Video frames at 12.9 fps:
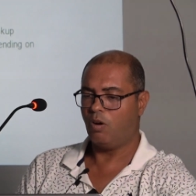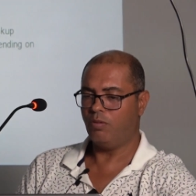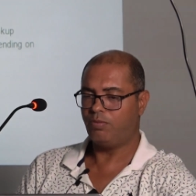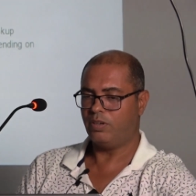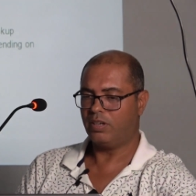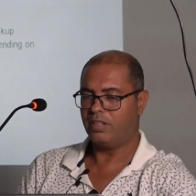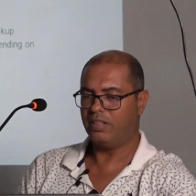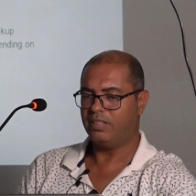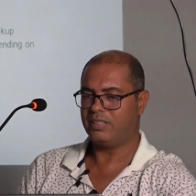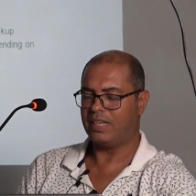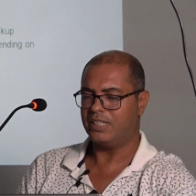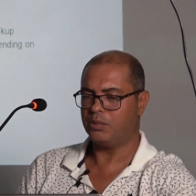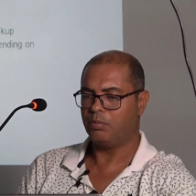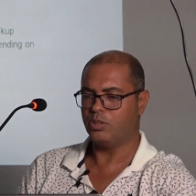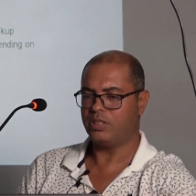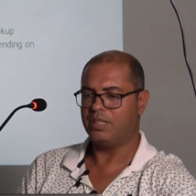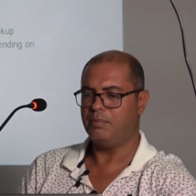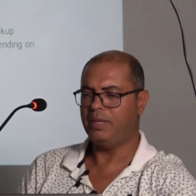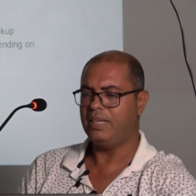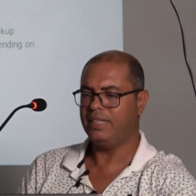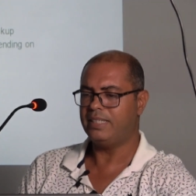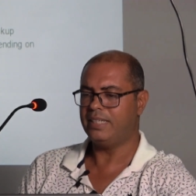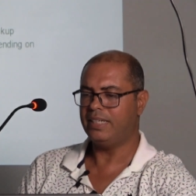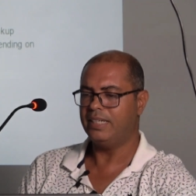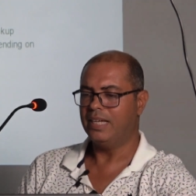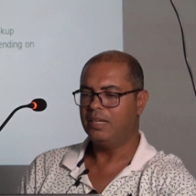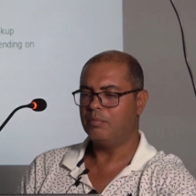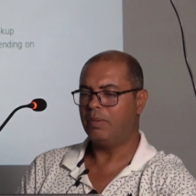offer such possibility,